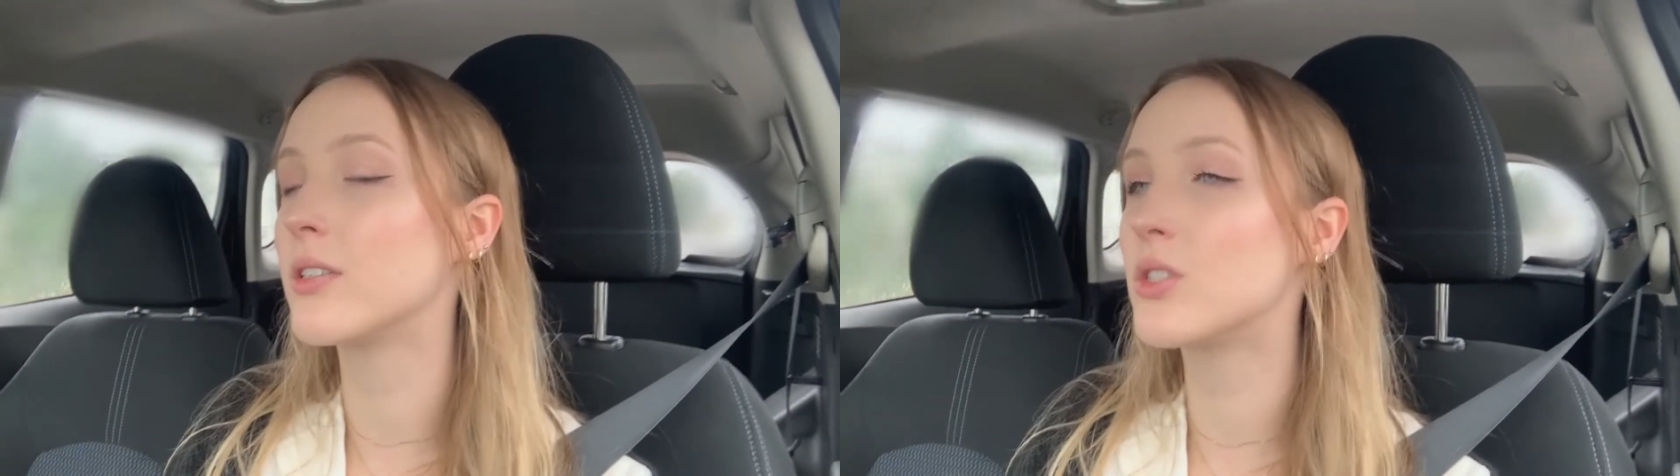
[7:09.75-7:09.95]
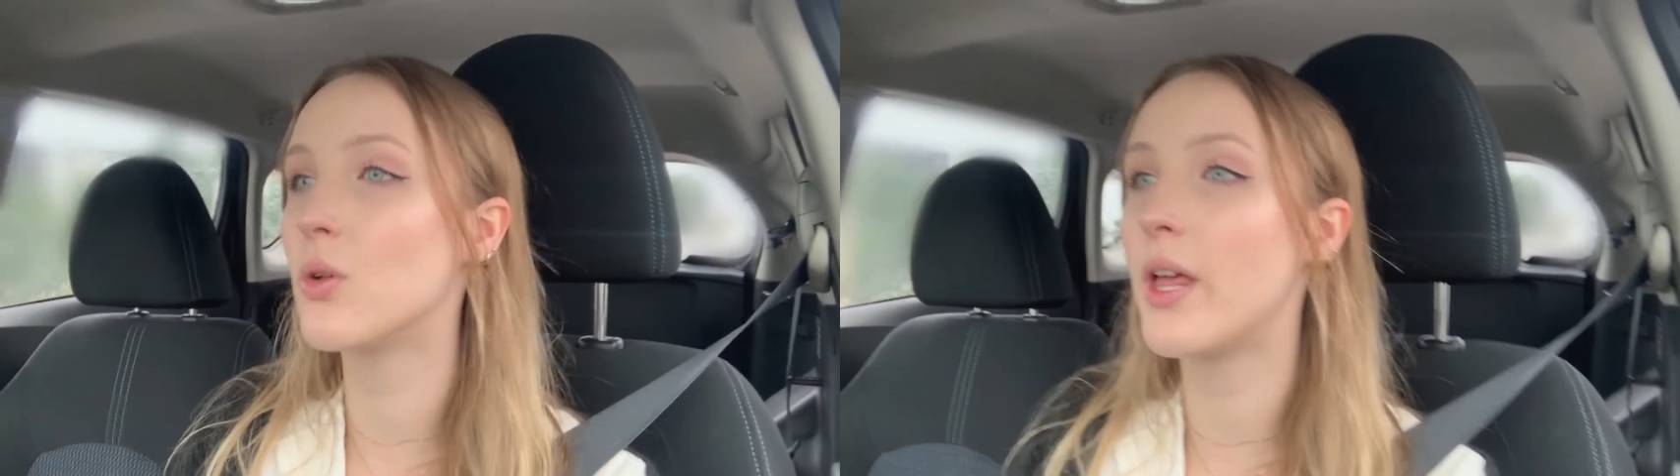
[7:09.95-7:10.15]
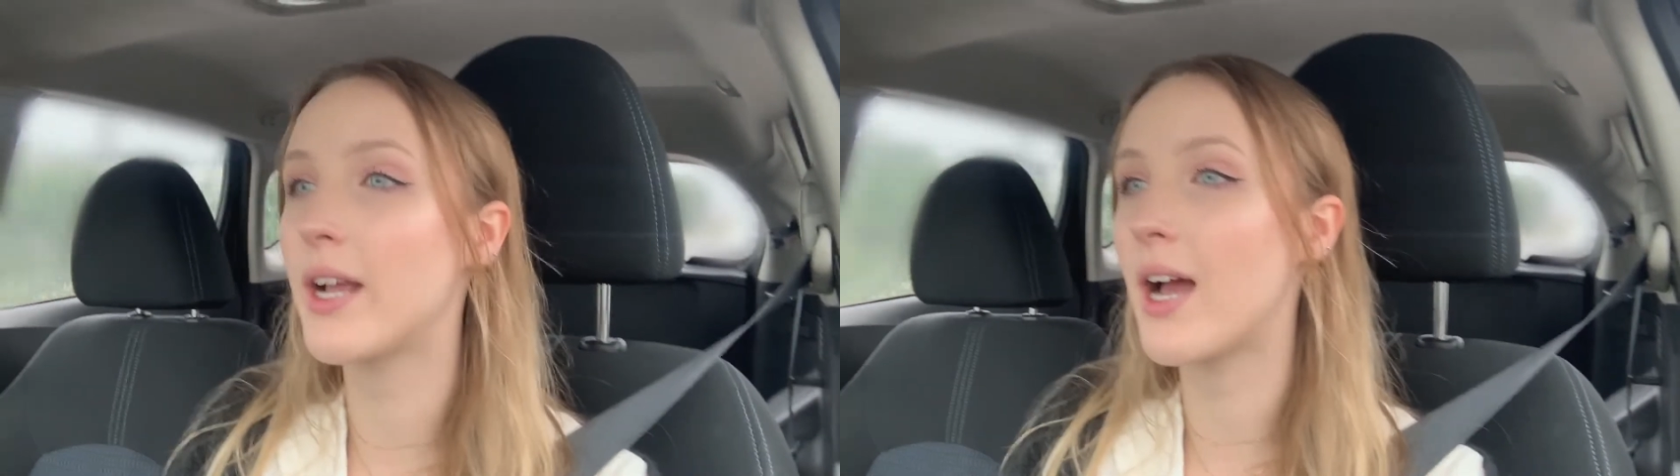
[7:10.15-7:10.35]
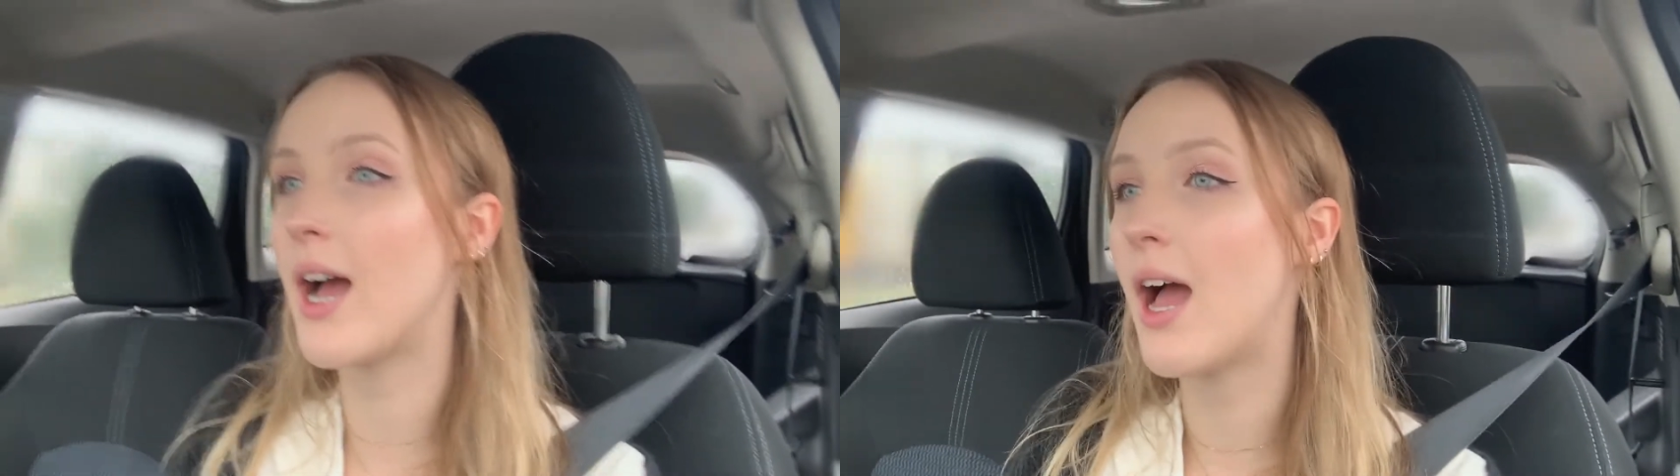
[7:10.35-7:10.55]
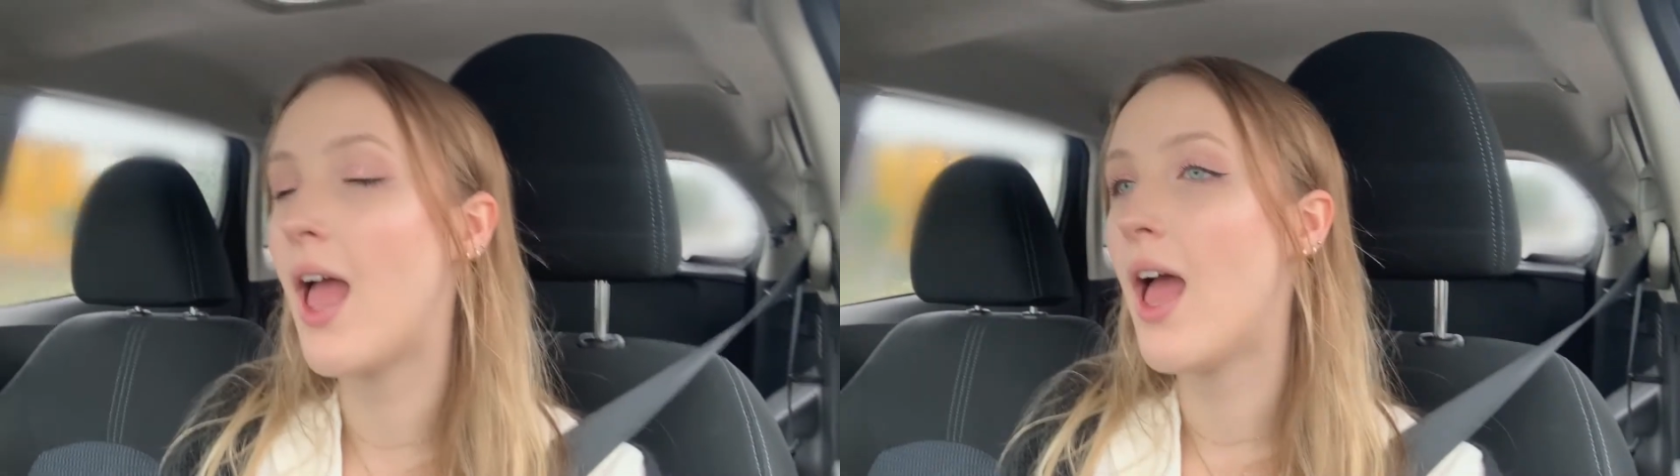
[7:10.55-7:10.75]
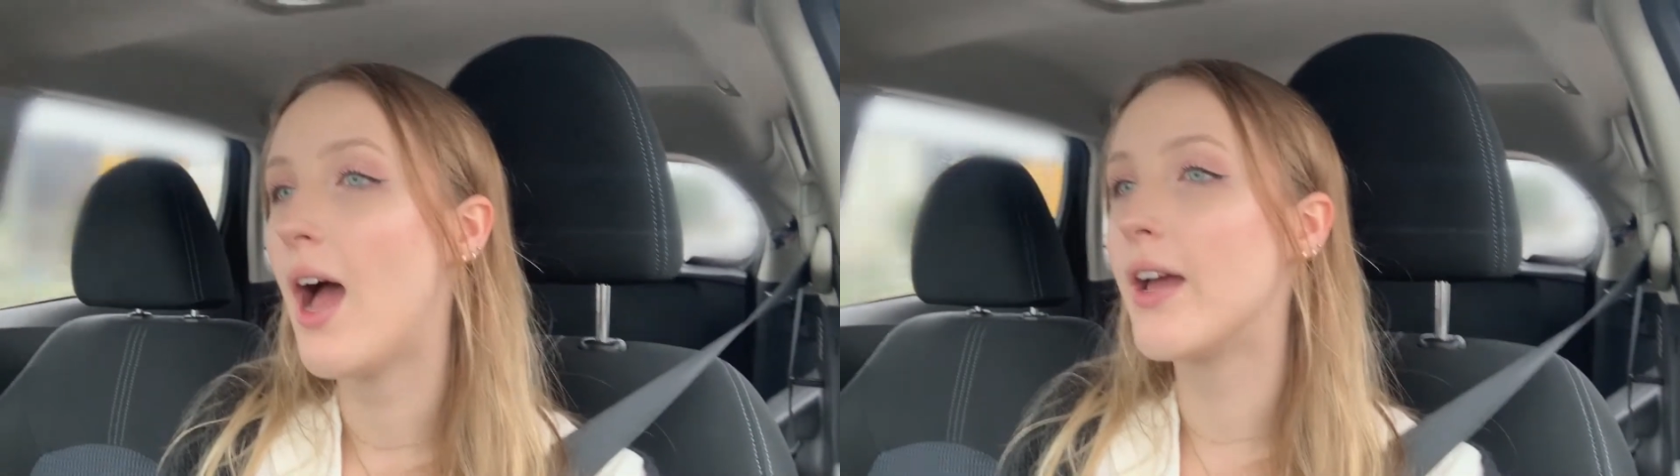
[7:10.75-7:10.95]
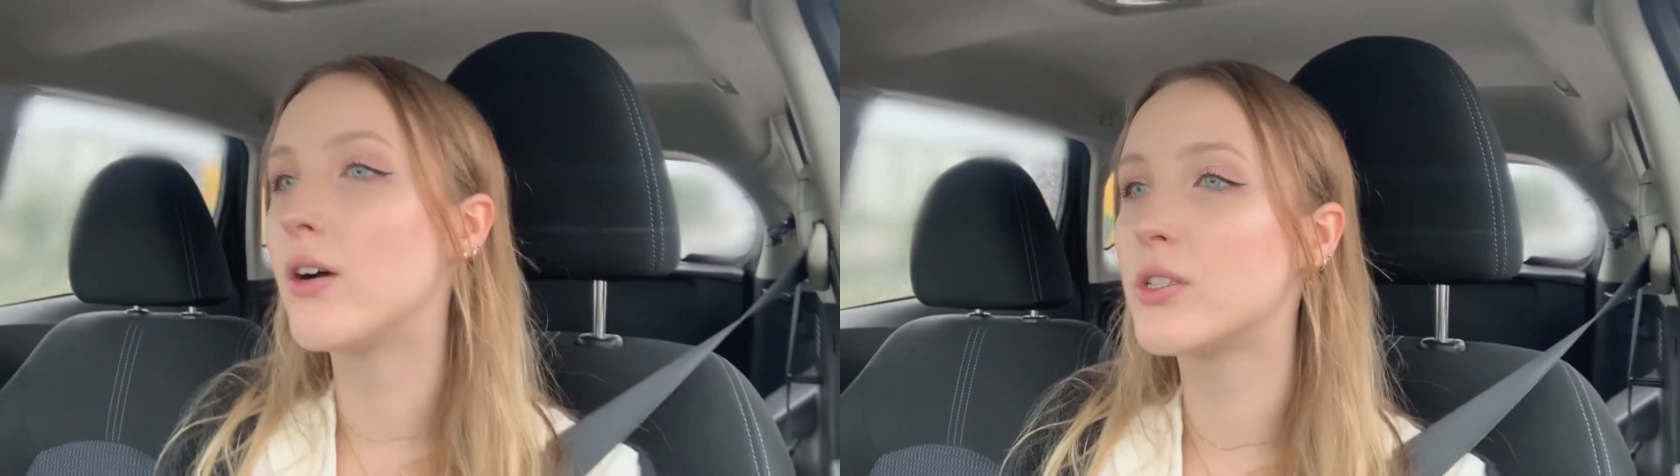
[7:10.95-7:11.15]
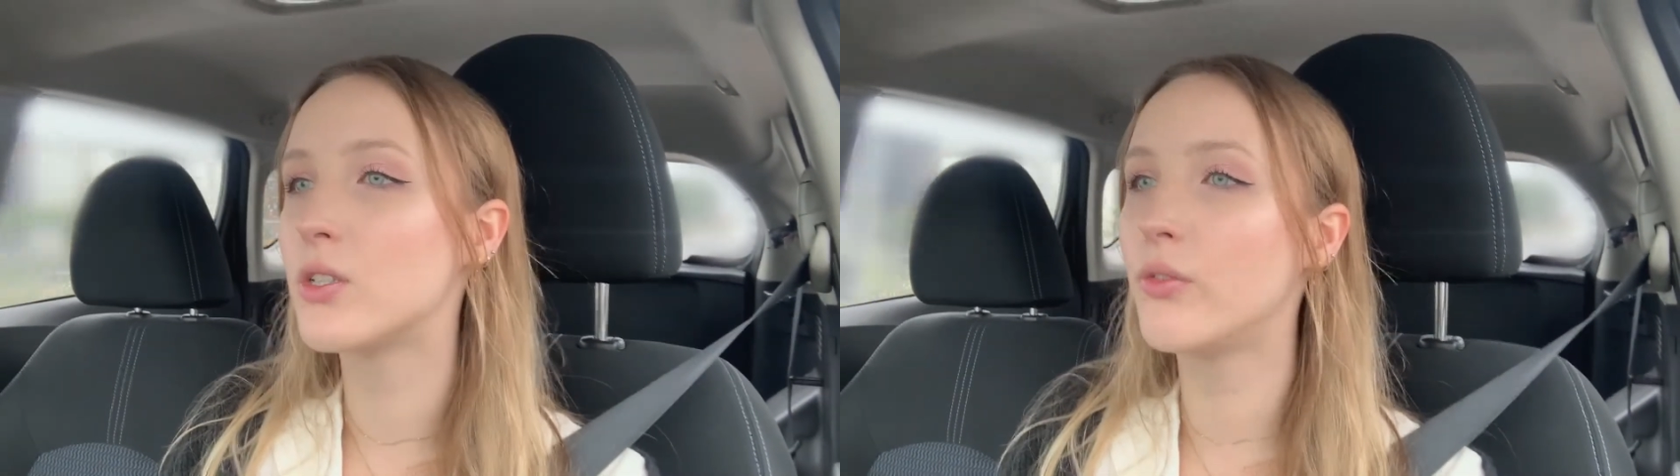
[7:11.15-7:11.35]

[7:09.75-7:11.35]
So like, I also